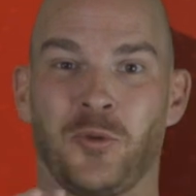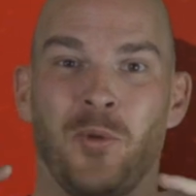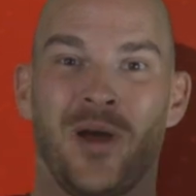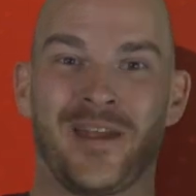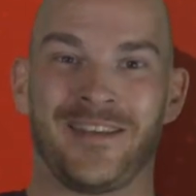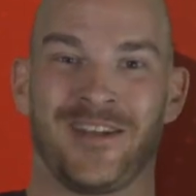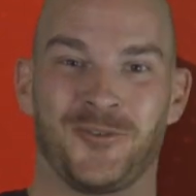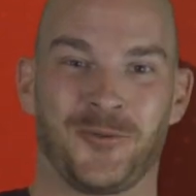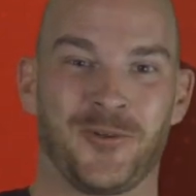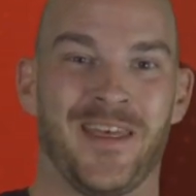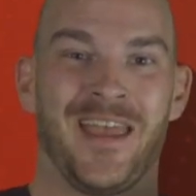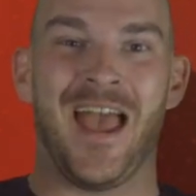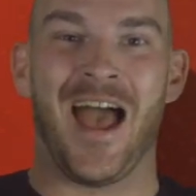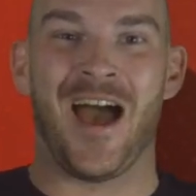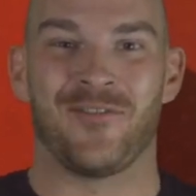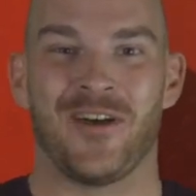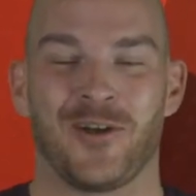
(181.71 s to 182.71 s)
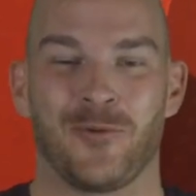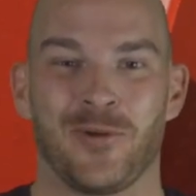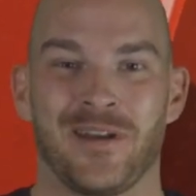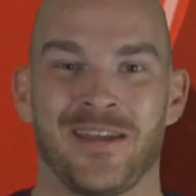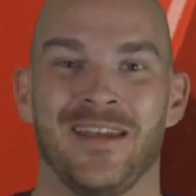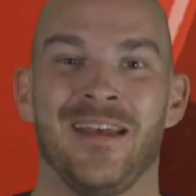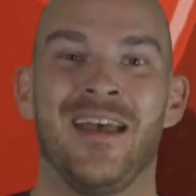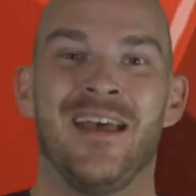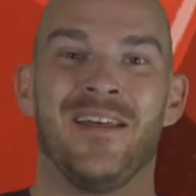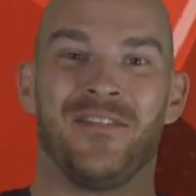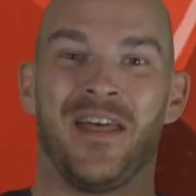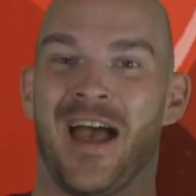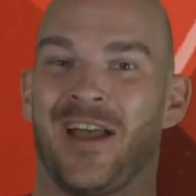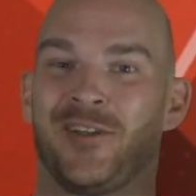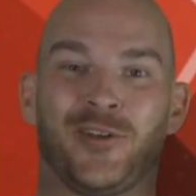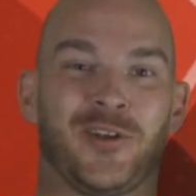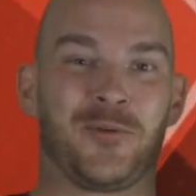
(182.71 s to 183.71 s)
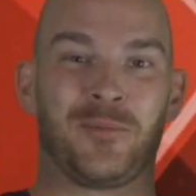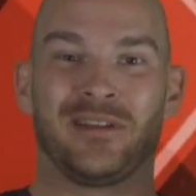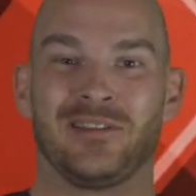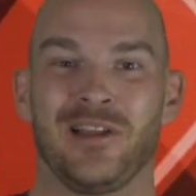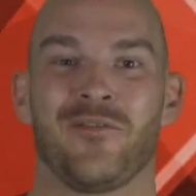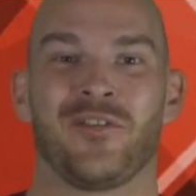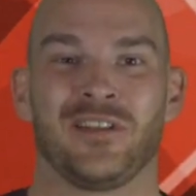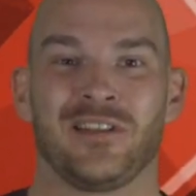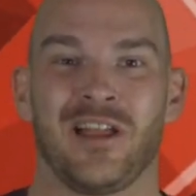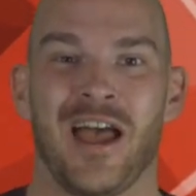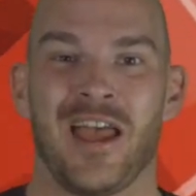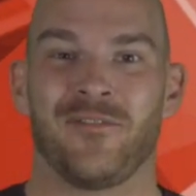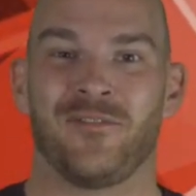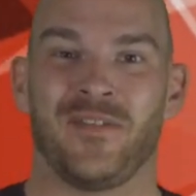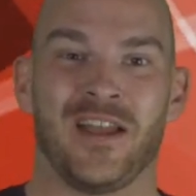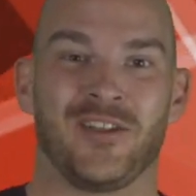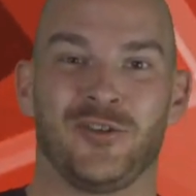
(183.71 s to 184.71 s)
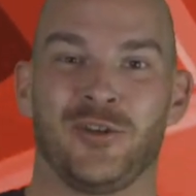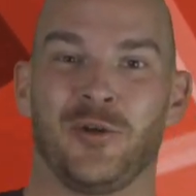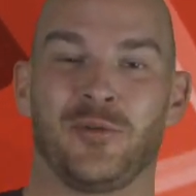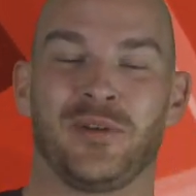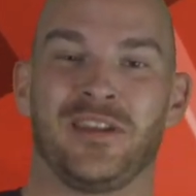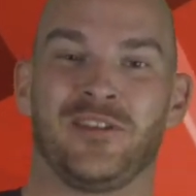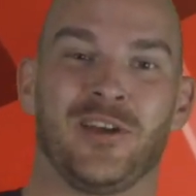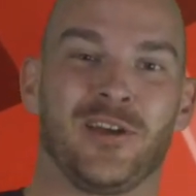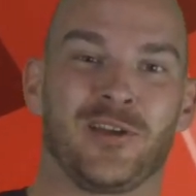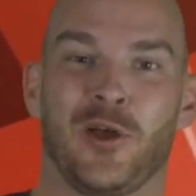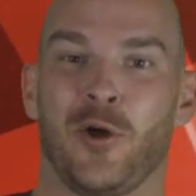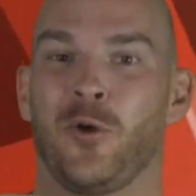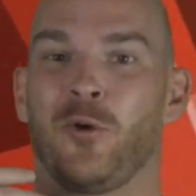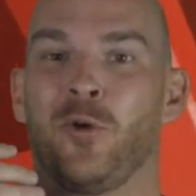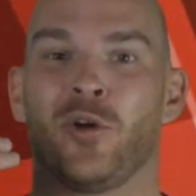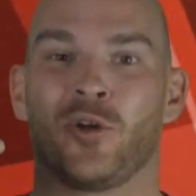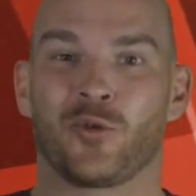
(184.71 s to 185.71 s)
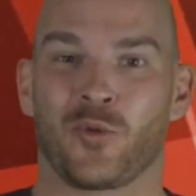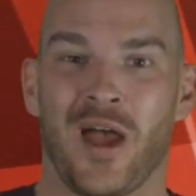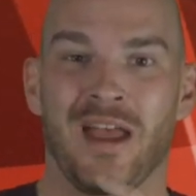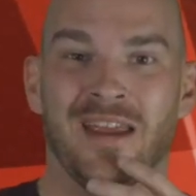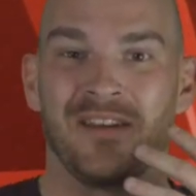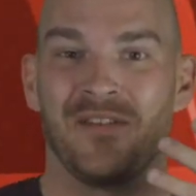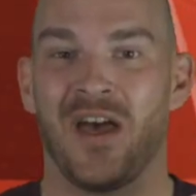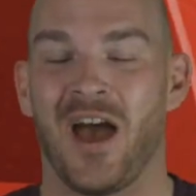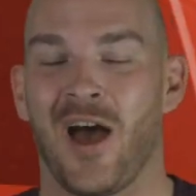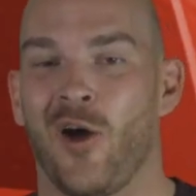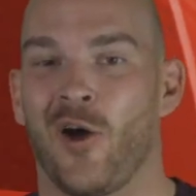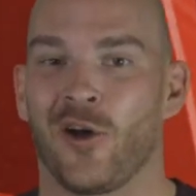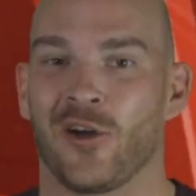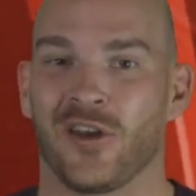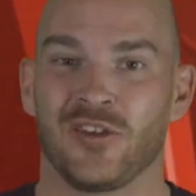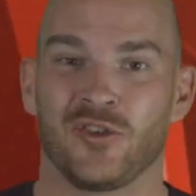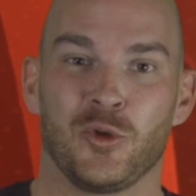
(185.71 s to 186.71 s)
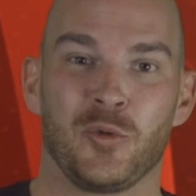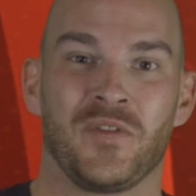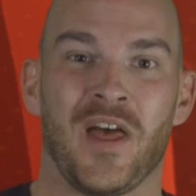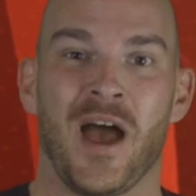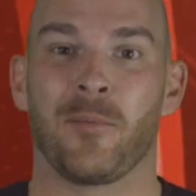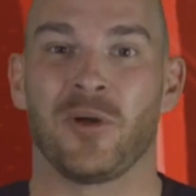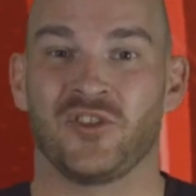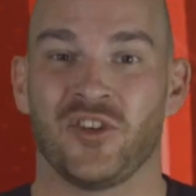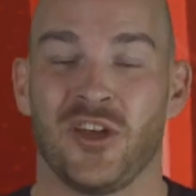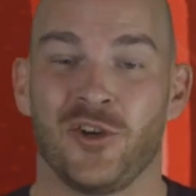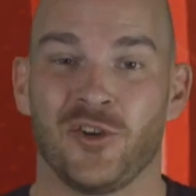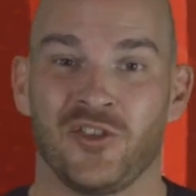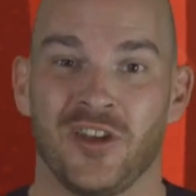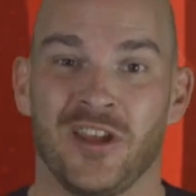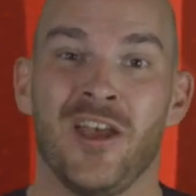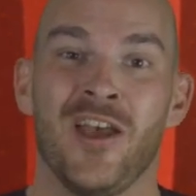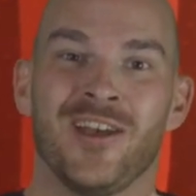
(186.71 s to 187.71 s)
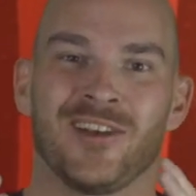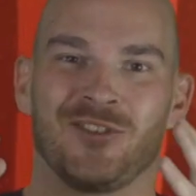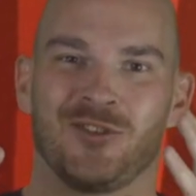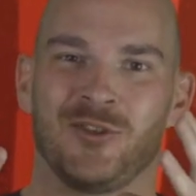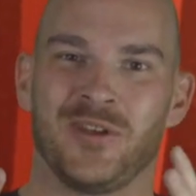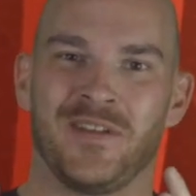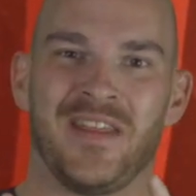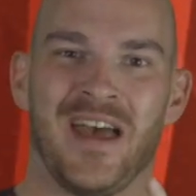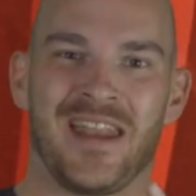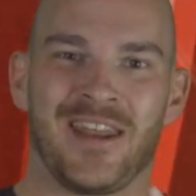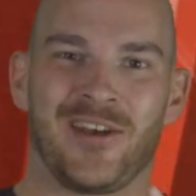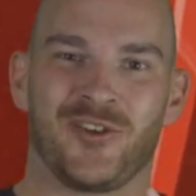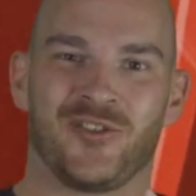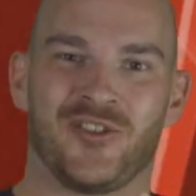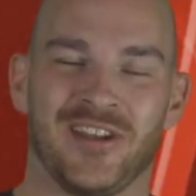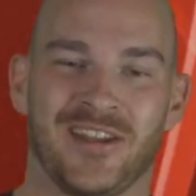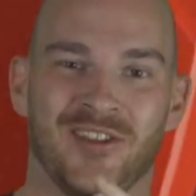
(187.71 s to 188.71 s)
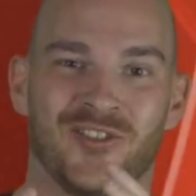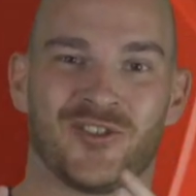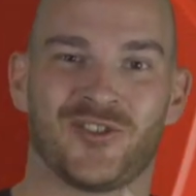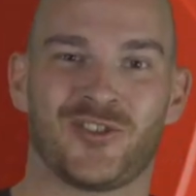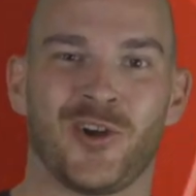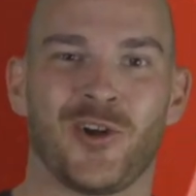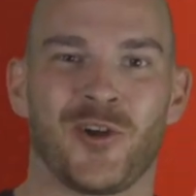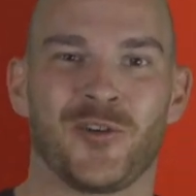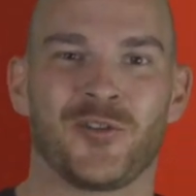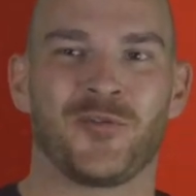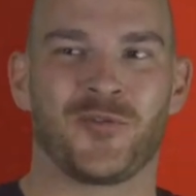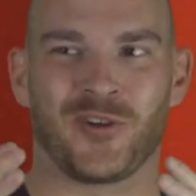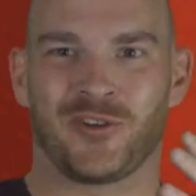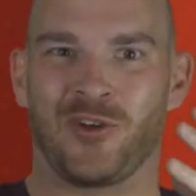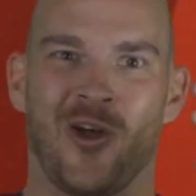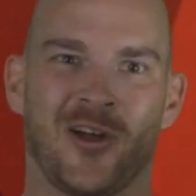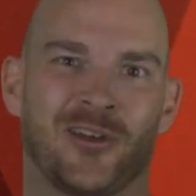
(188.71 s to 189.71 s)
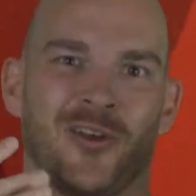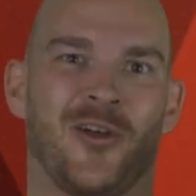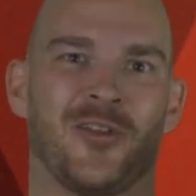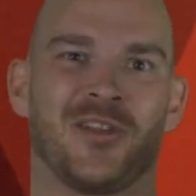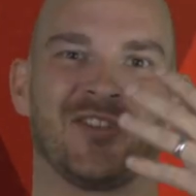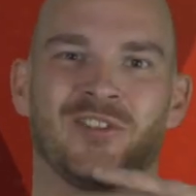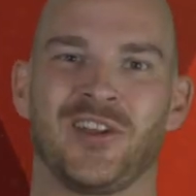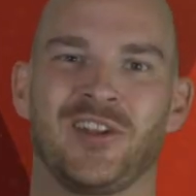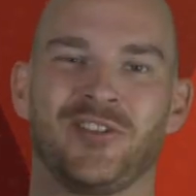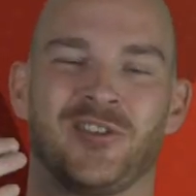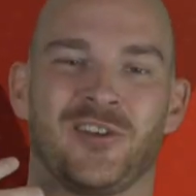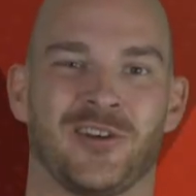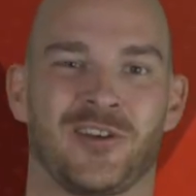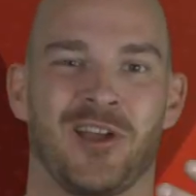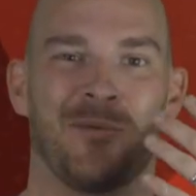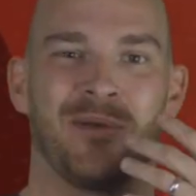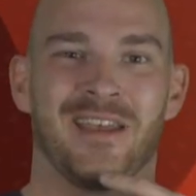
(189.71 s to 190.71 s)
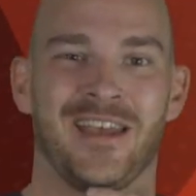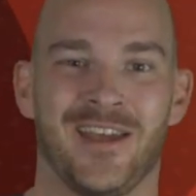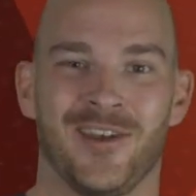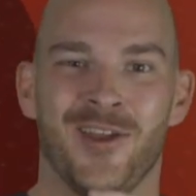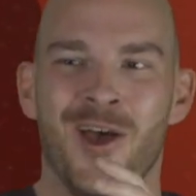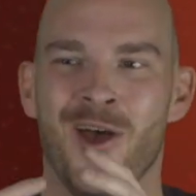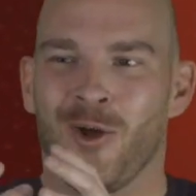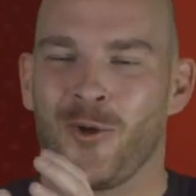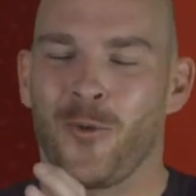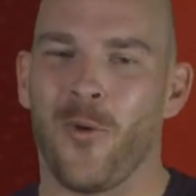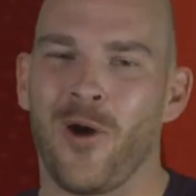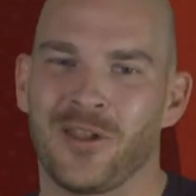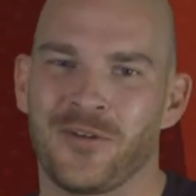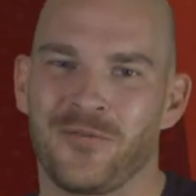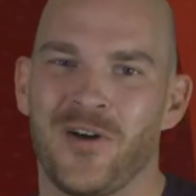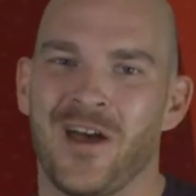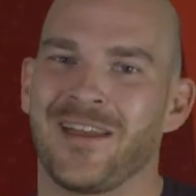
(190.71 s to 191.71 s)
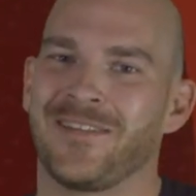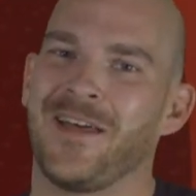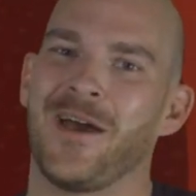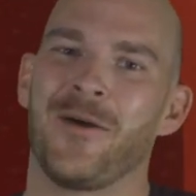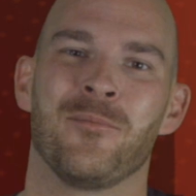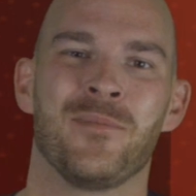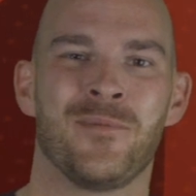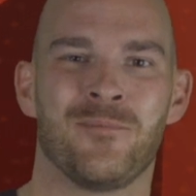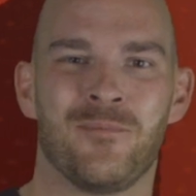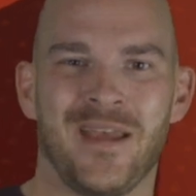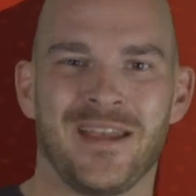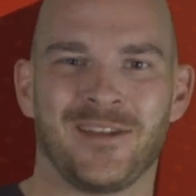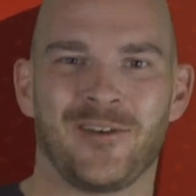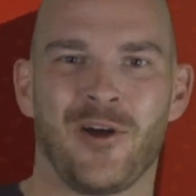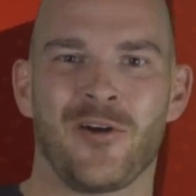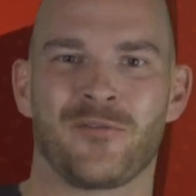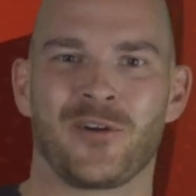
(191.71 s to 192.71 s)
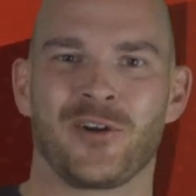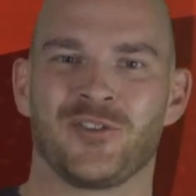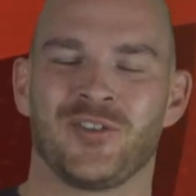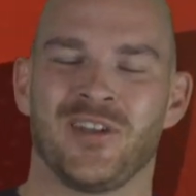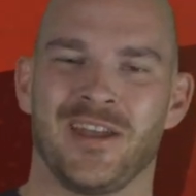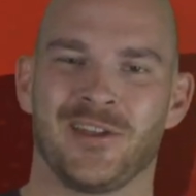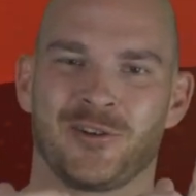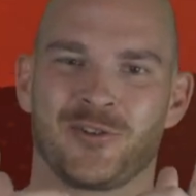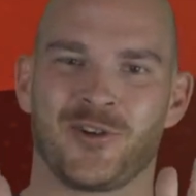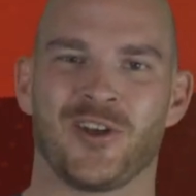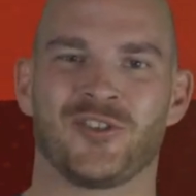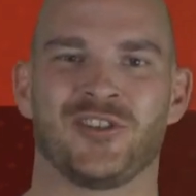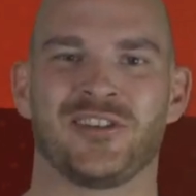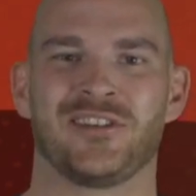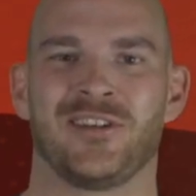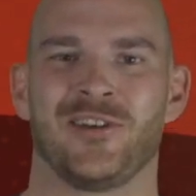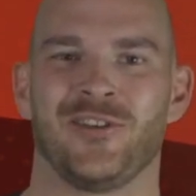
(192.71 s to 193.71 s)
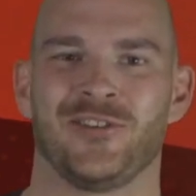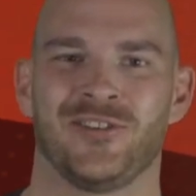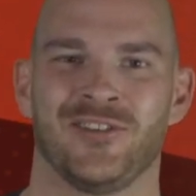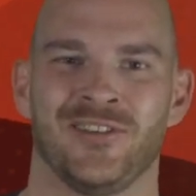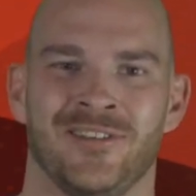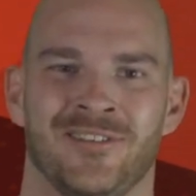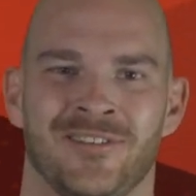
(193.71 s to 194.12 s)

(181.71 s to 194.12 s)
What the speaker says: with the wide niche where they have equity, that you're going to be loving life and you don't need to go grind that hard and do that much energy, because you need that energy conserved for talking to all these leads that are coming in, qualifying them, making offers, and crushing deals.